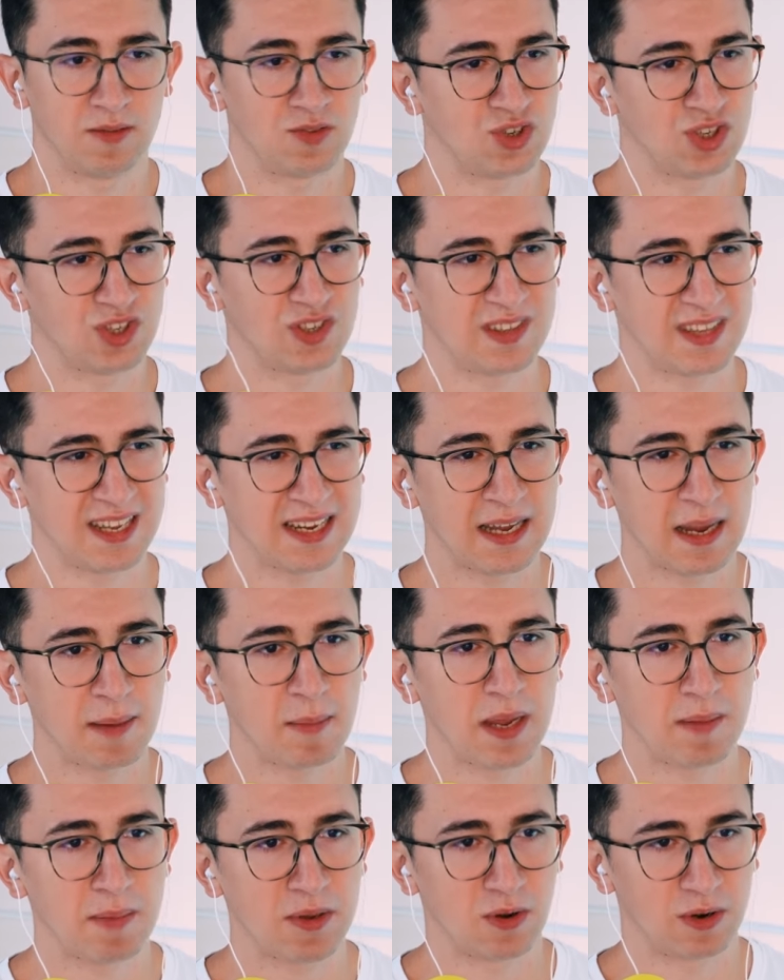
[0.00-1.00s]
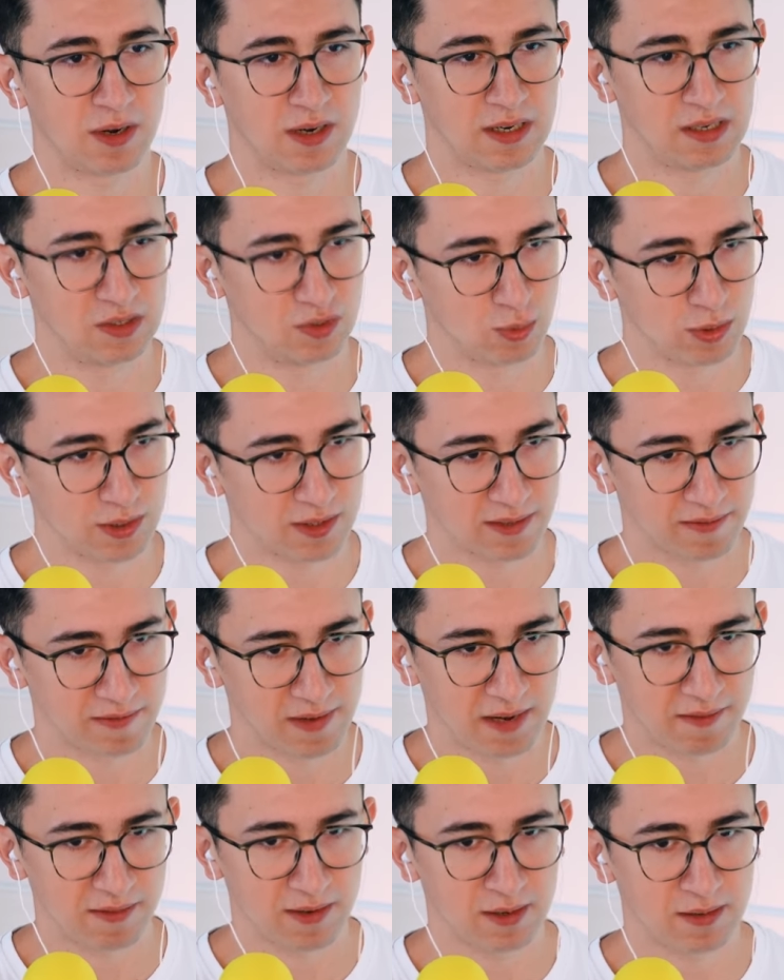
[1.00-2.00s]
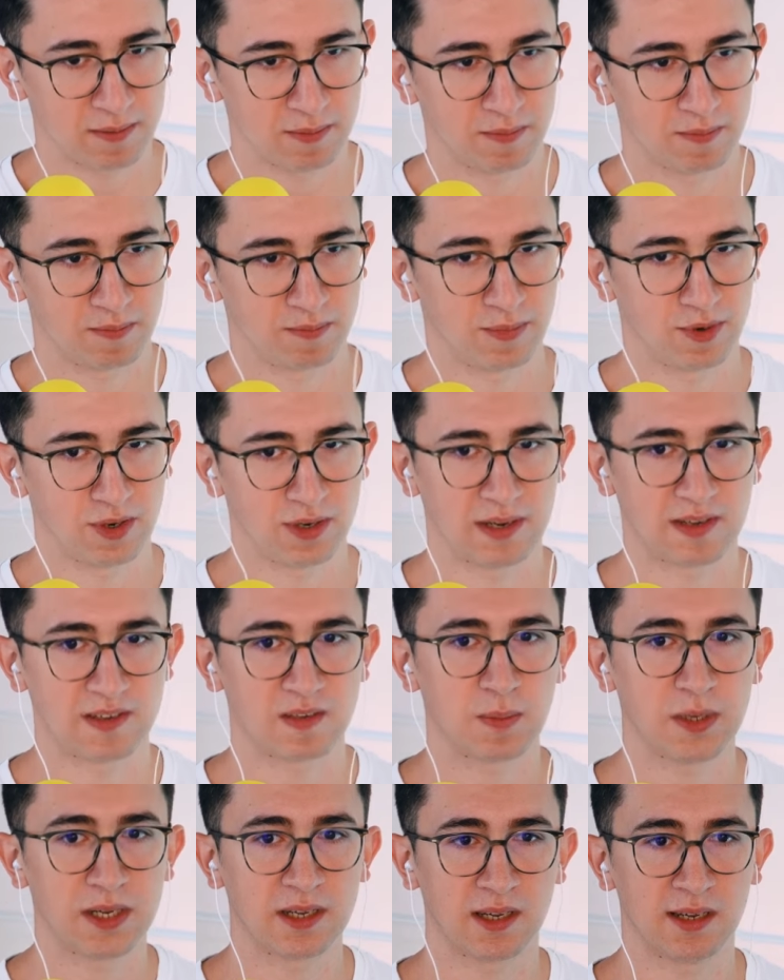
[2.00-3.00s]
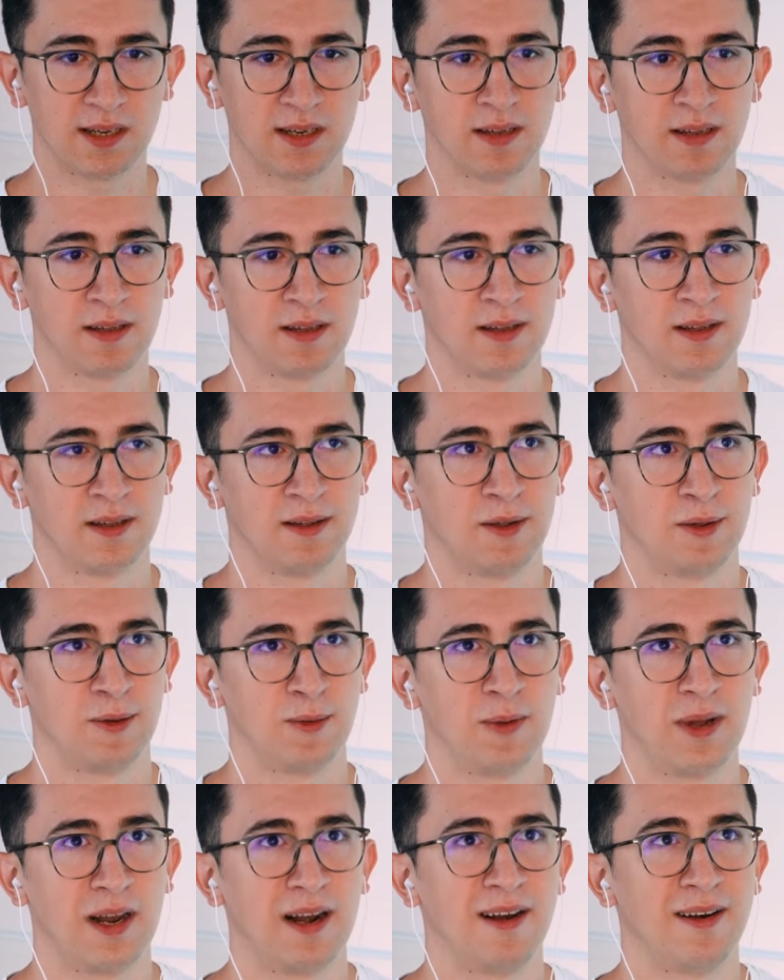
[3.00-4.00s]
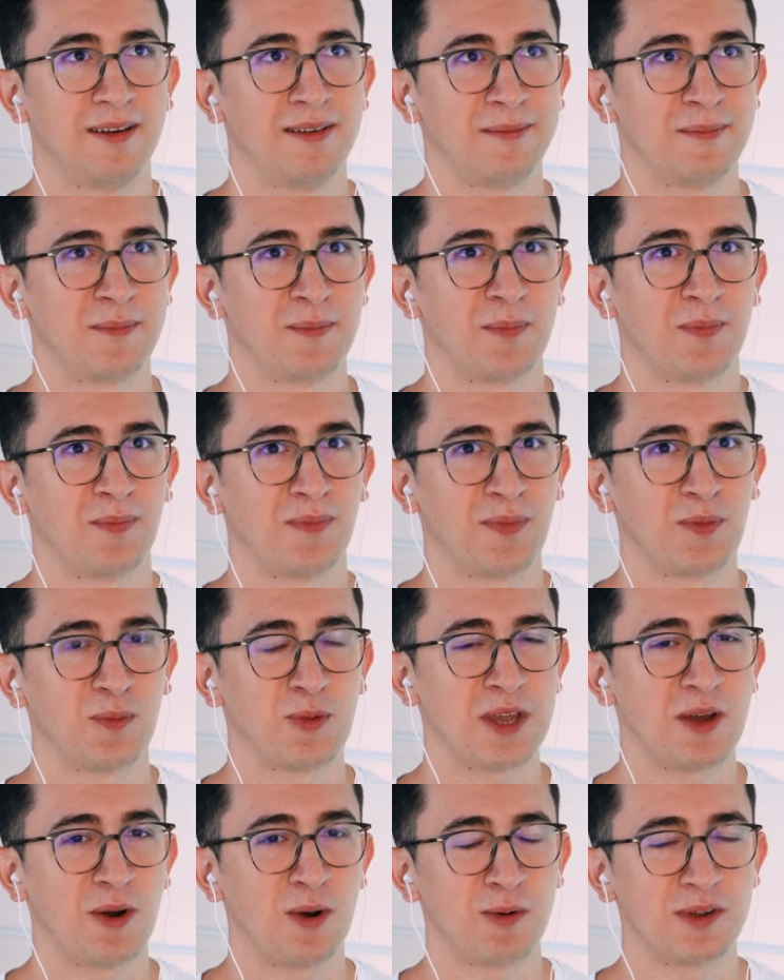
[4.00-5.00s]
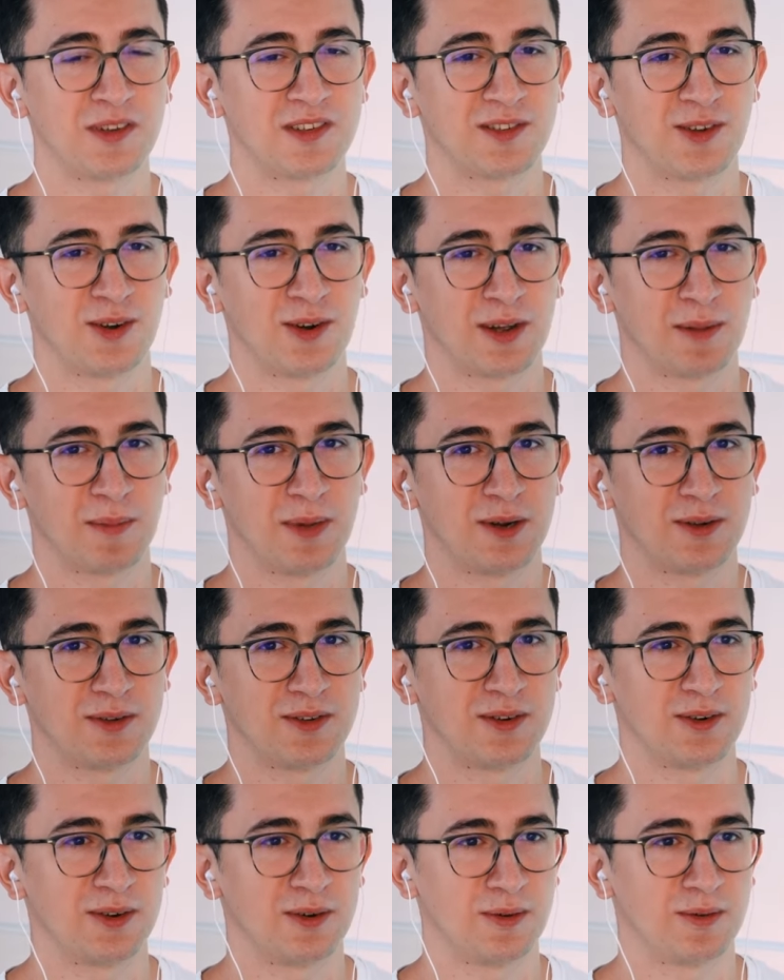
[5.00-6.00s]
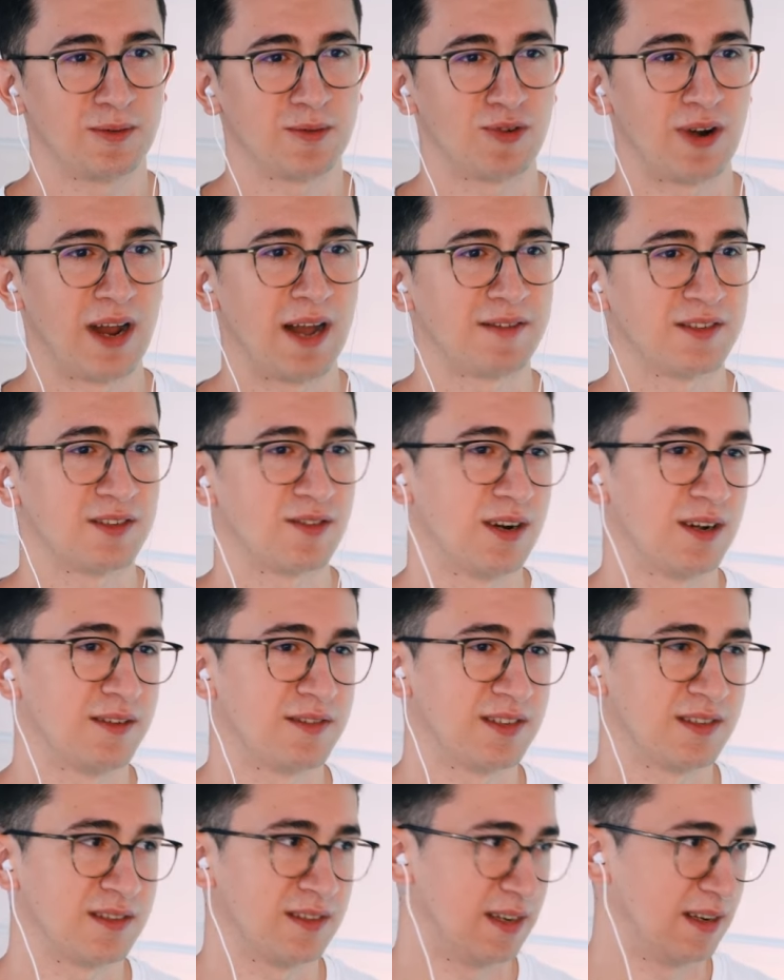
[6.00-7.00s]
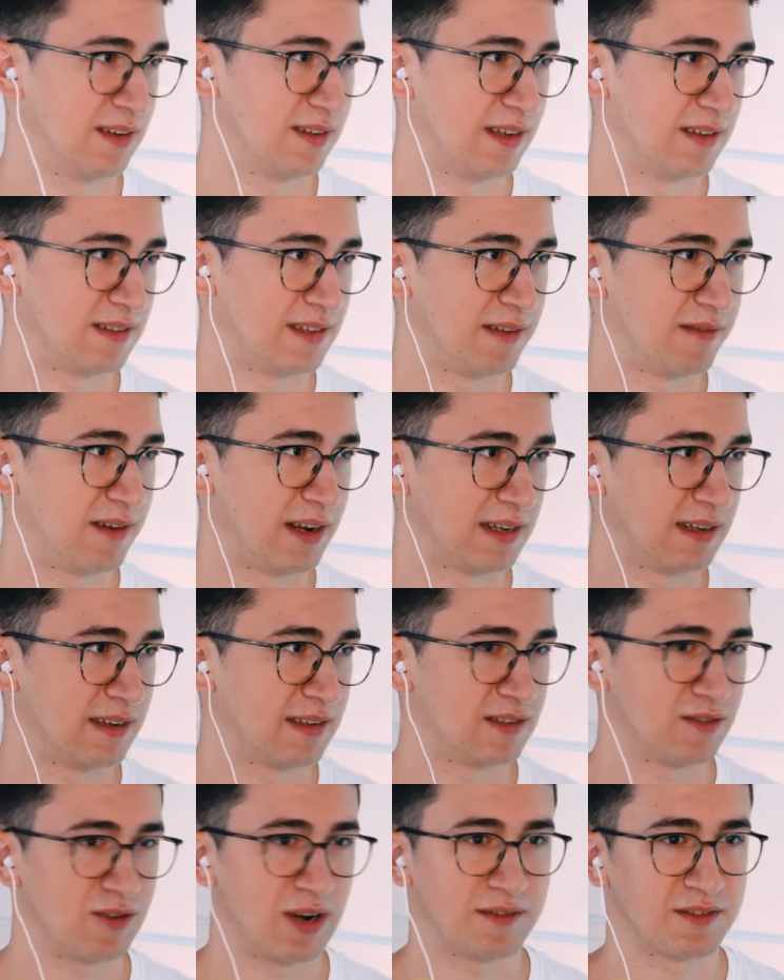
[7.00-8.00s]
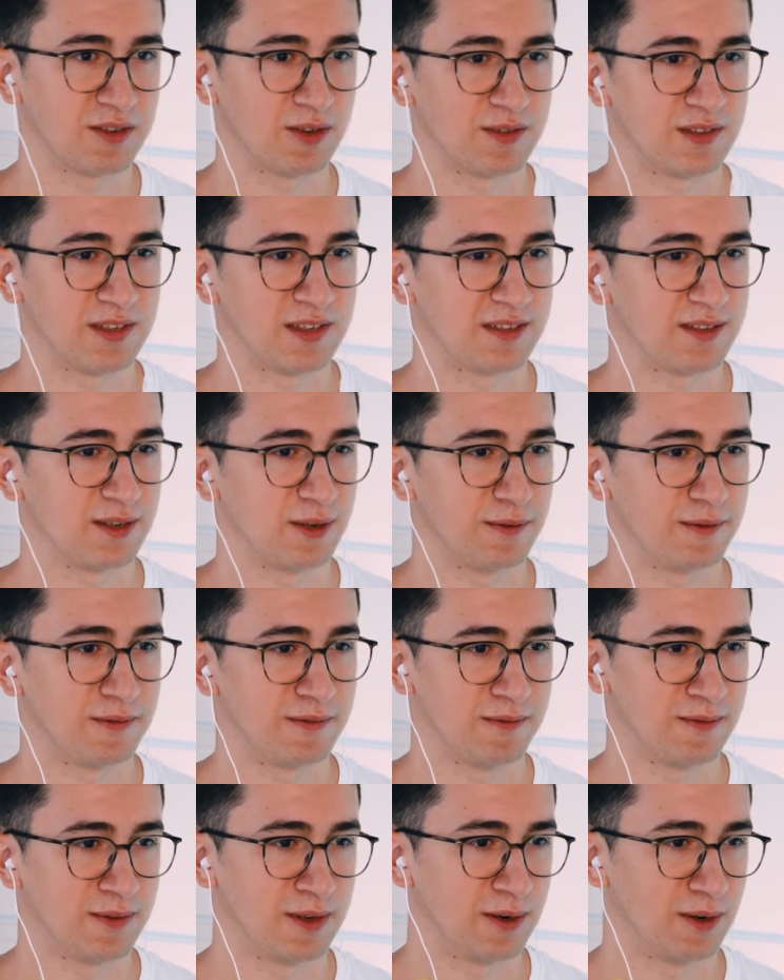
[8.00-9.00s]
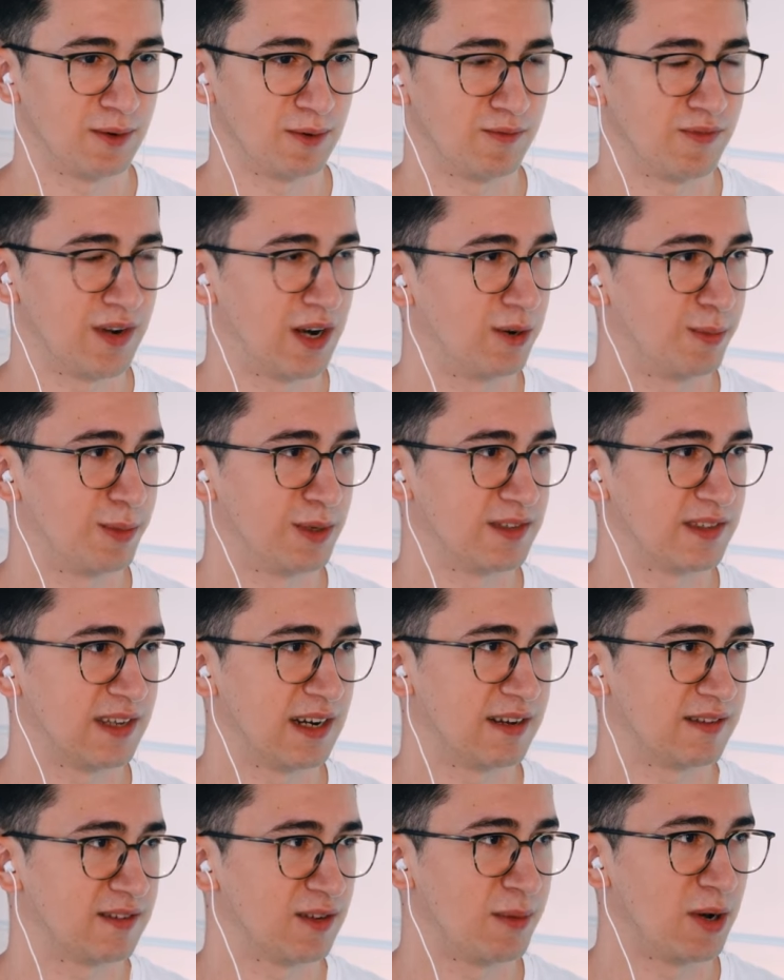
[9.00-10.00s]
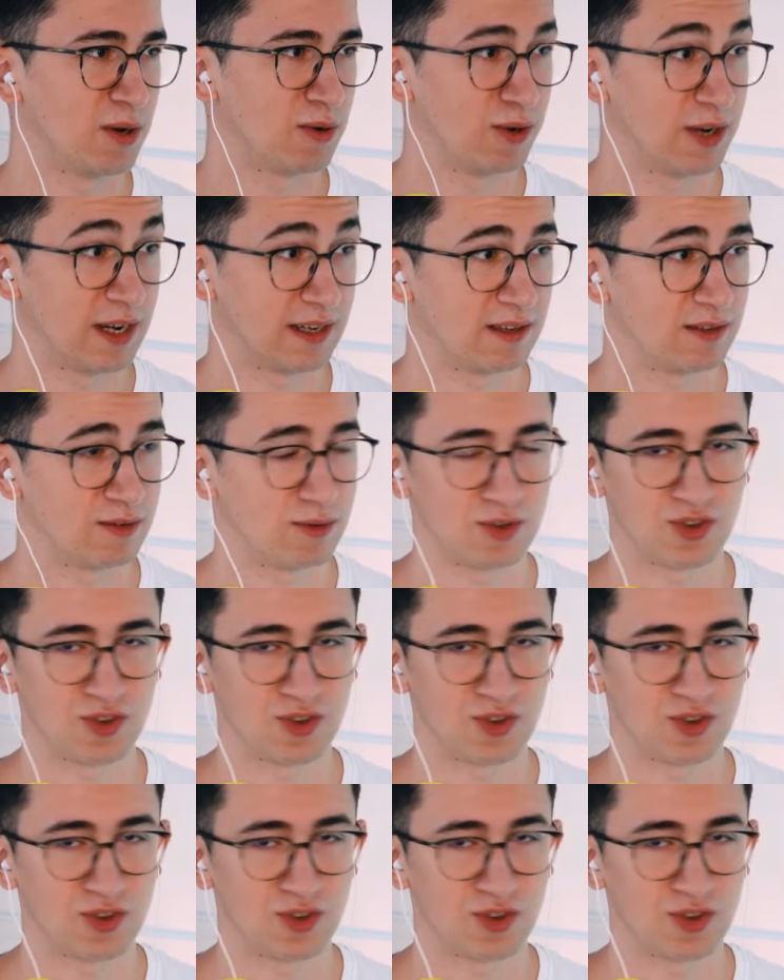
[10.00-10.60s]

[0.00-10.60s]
just thinking maybe on an intuitive level, broadly speaking, well, we always talk about, you know, graphs and stuff like this. Graphs consist of, you know, variables that are somehow connected